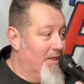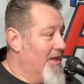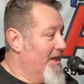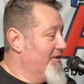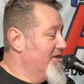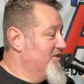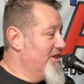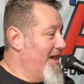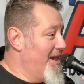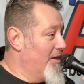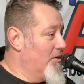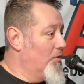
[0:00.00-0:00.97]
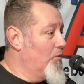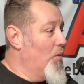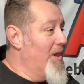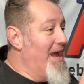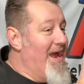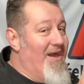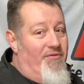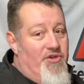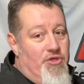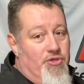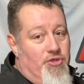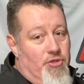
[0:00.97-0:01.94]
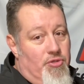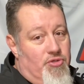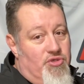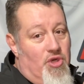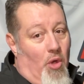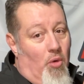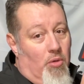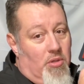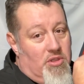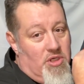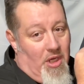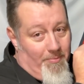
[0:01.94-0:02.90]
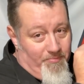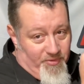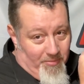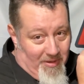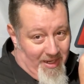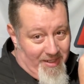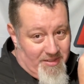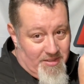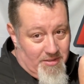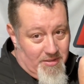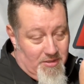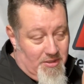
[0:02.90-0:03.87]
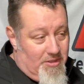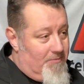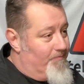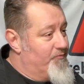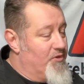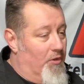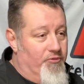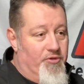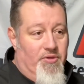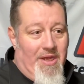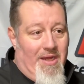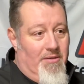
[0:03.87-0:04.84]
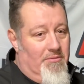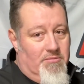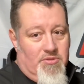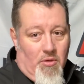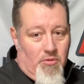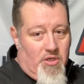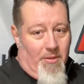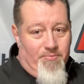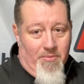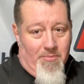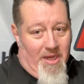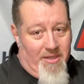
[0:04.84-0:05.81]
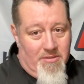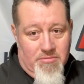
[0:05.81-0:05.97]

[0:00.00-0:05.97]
And this angle, whatever you do, don't cup the mic. Don't do that. Don't cup the mic